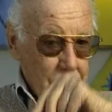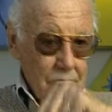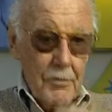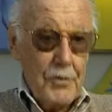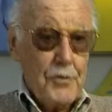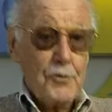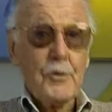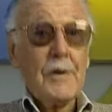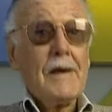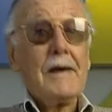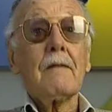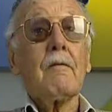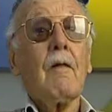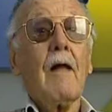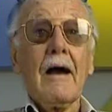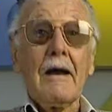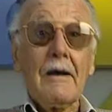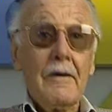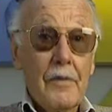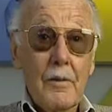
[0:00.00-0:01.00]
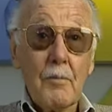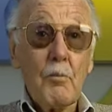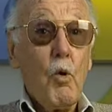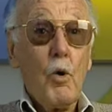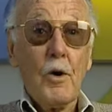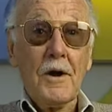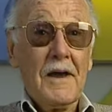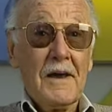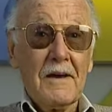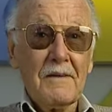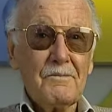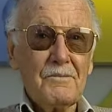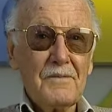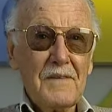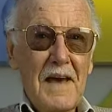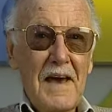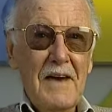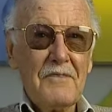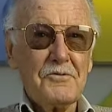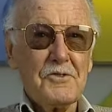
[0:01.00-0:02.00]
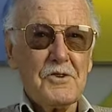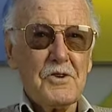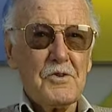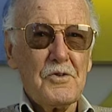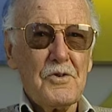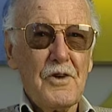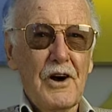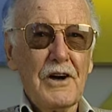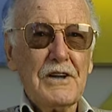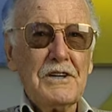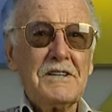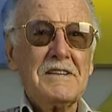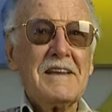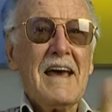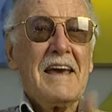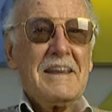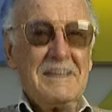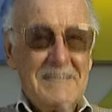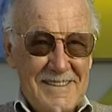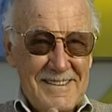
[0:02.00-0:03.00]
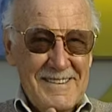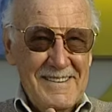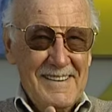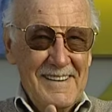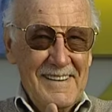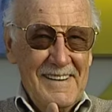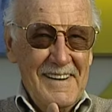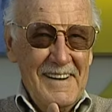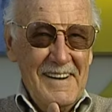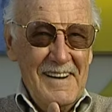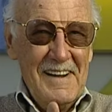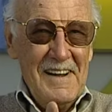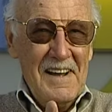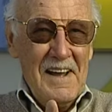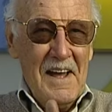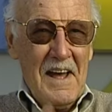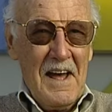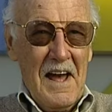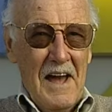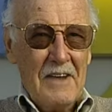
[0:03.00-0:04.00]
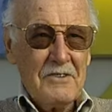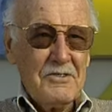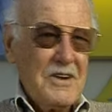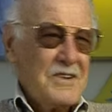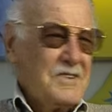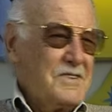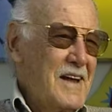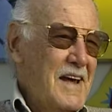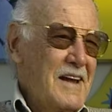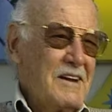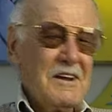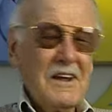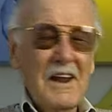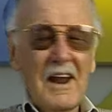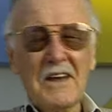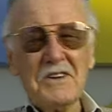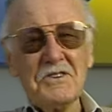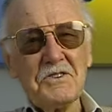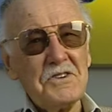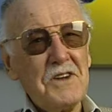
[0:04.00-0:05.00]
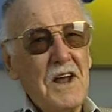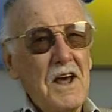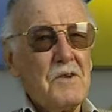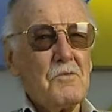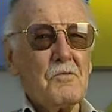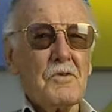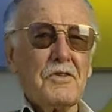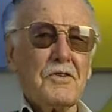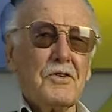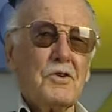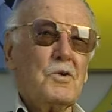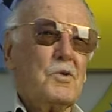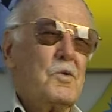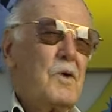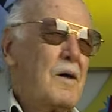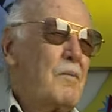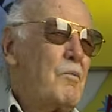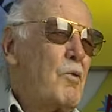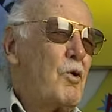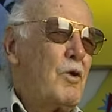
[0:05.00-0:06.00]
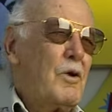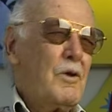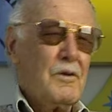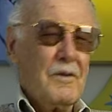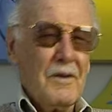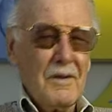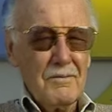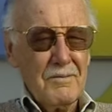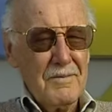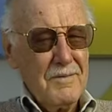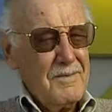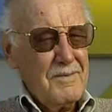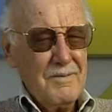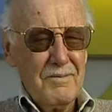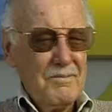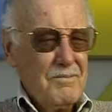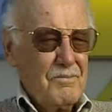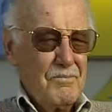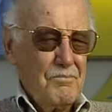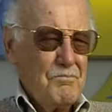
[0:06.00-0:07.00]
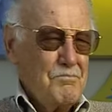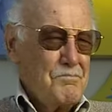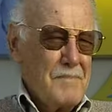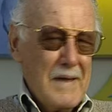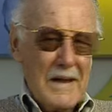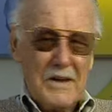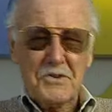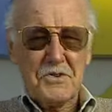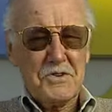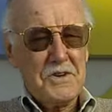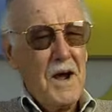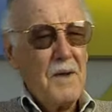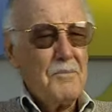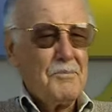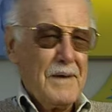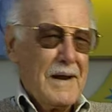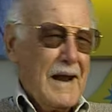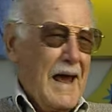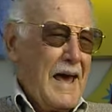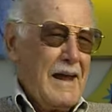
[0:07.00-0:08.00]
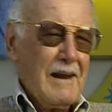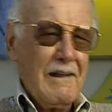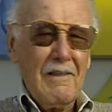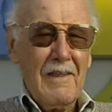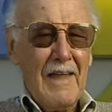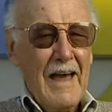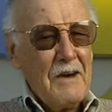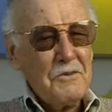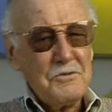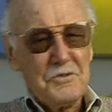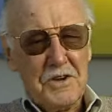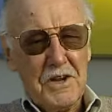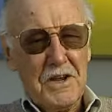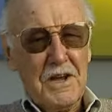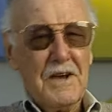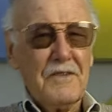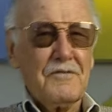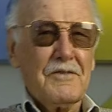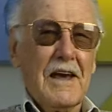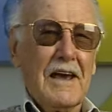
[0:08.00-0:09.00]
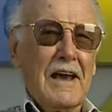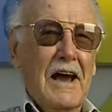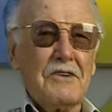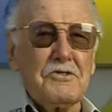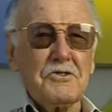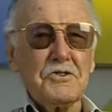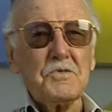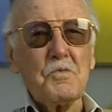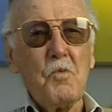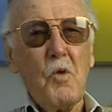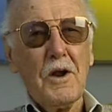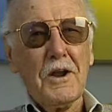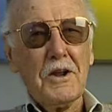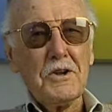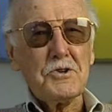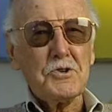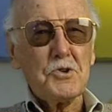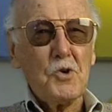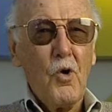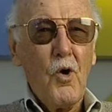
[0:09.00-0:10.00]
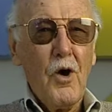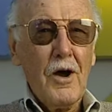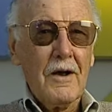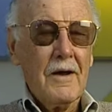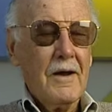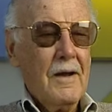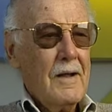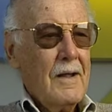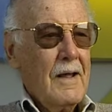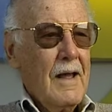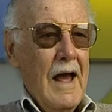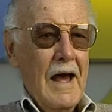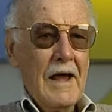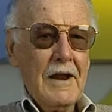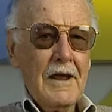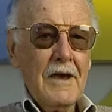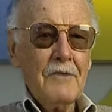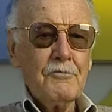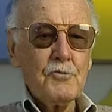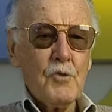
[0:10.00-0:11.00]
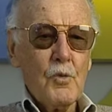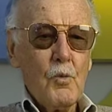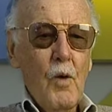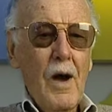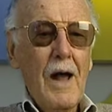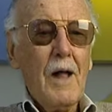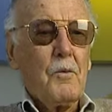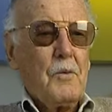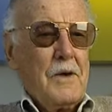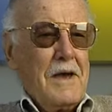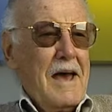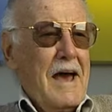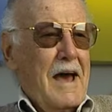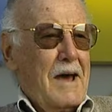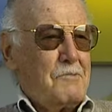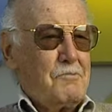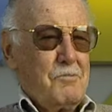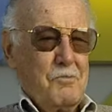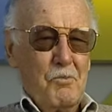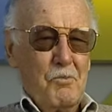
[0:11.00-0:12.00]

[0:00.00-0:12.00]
three o'clock in the morning after a date mm. and she says, Stan, can I stay with you? I'm all mixed up and I had a lousy evening. I just want to talk. And after a while, we had,